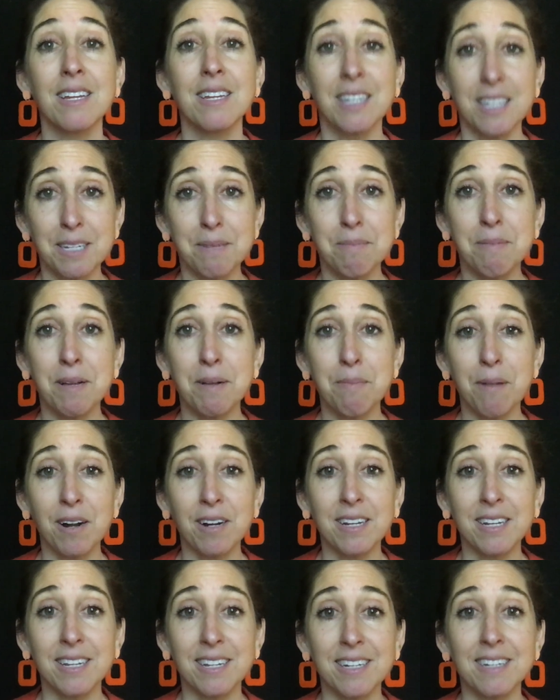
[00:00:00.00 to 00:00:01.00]
email
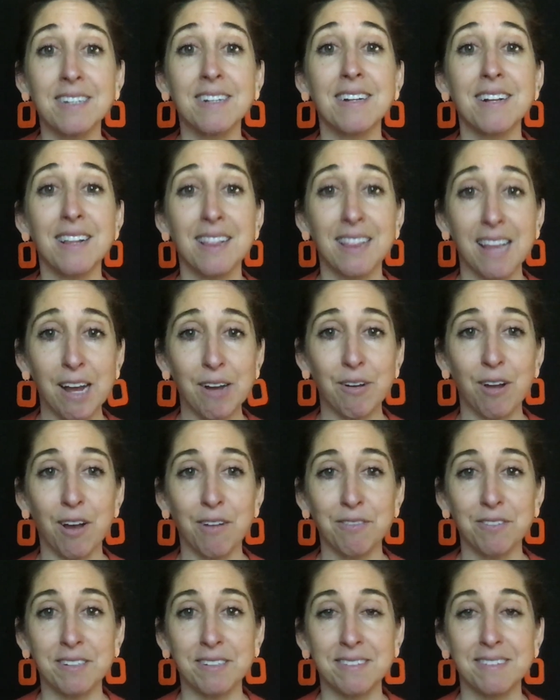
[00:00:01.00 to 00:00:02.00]
marketing, cloud
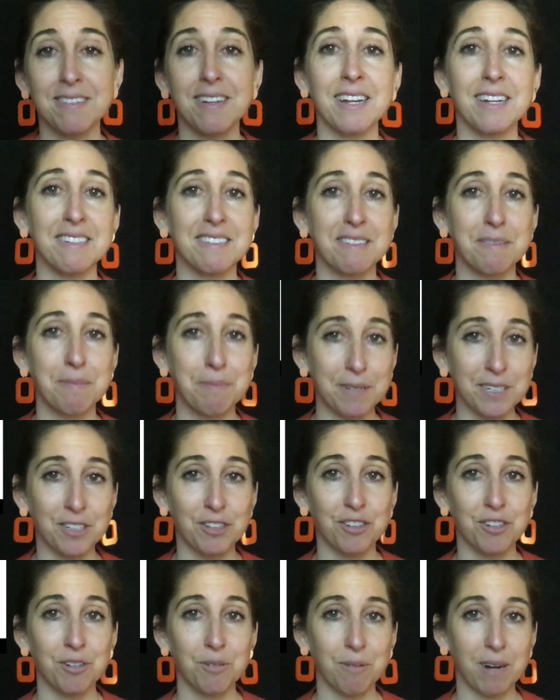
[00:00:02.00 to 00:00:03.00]
office, and
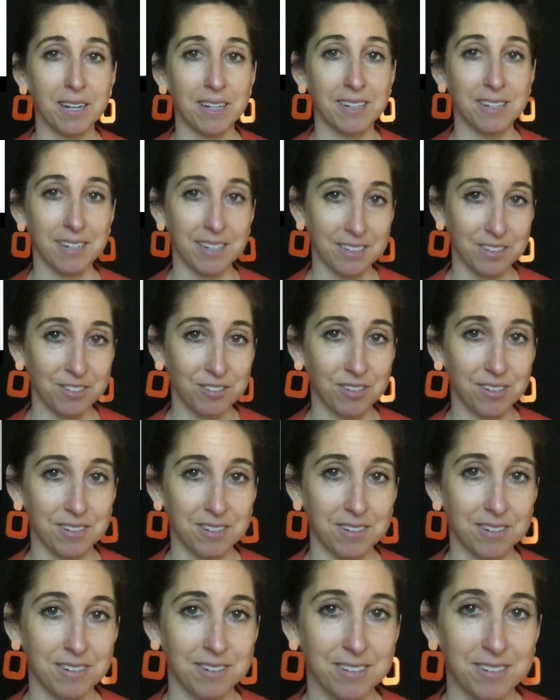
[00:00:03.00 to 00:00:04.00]
speech
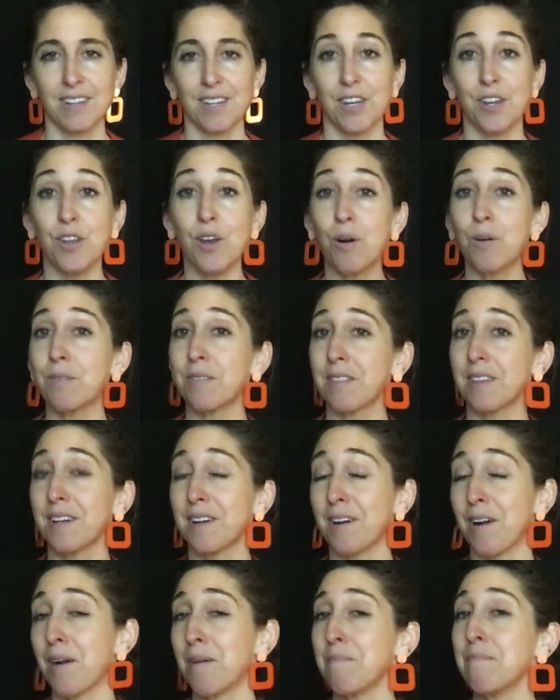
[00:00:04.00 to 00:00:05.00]
recognition. Note
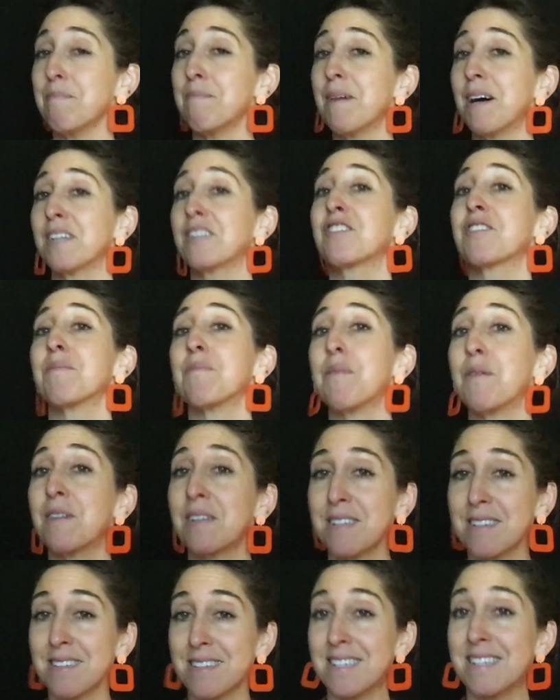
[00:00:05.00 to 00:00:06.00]
there are much
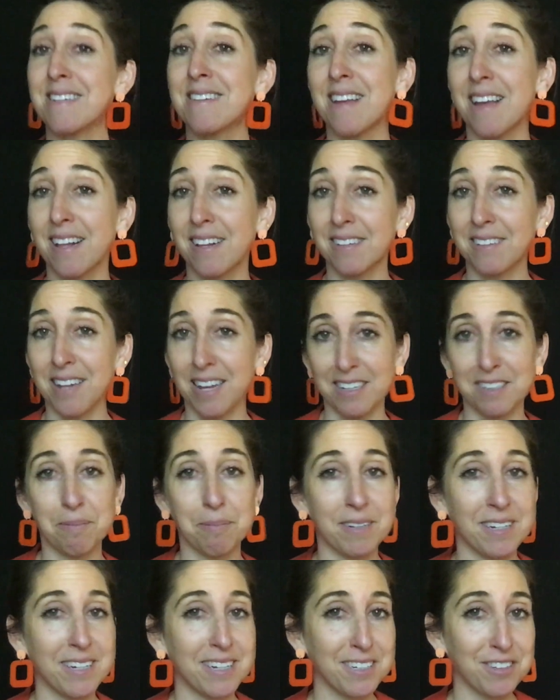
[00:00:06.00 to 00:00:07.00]
more detailed
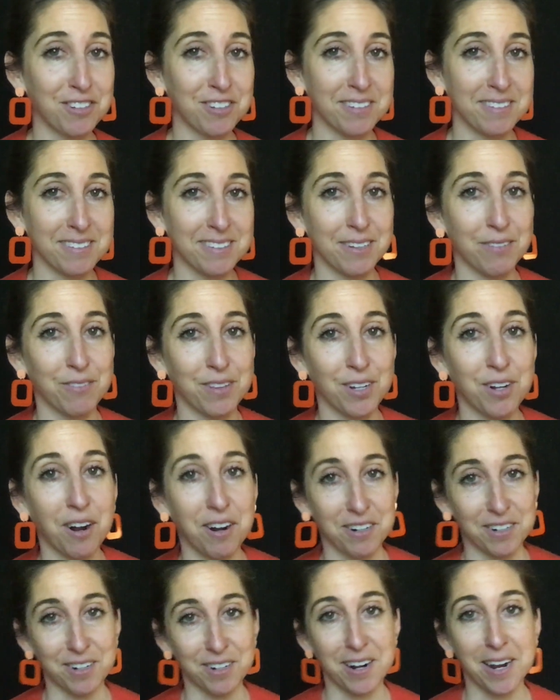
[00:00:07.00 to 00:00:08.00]
explanations of the
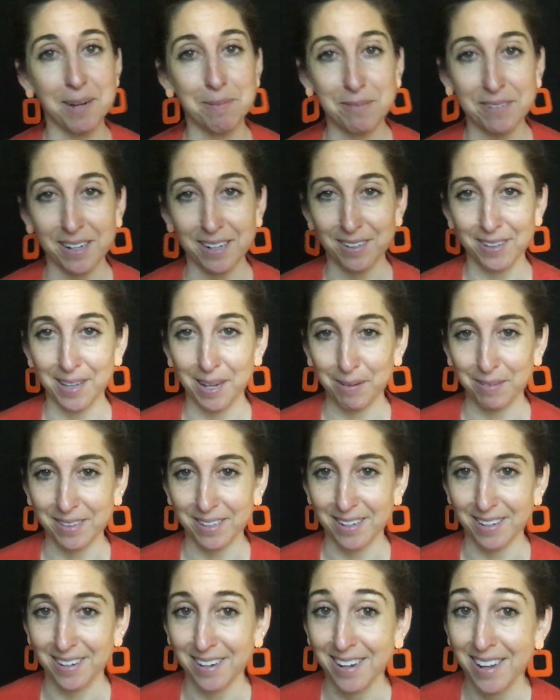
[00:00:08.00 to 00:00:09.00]
Gartner hype cycle out
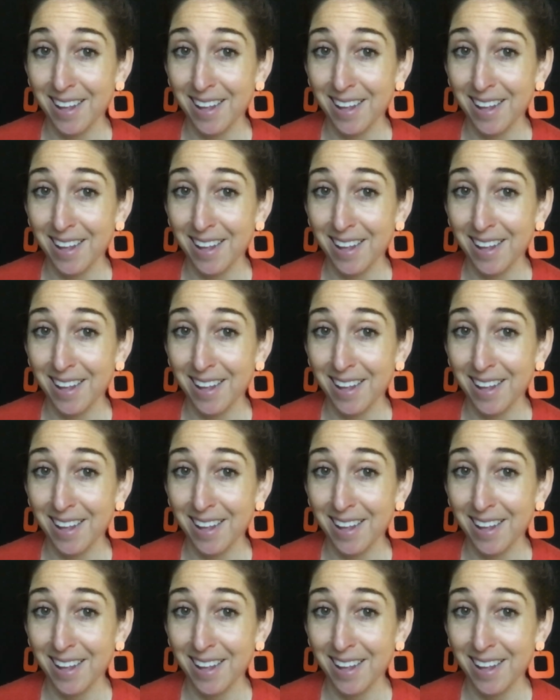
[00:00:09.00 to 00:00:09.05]
there,